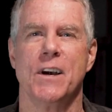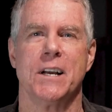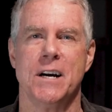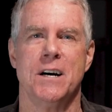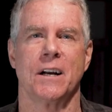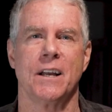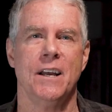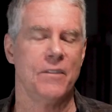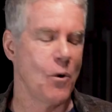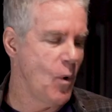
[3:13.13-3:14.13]
the gunk
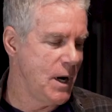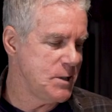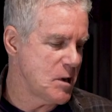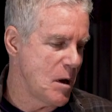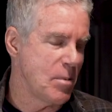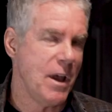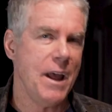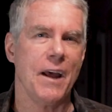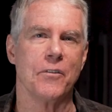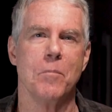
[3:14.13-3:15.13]
that winds up at the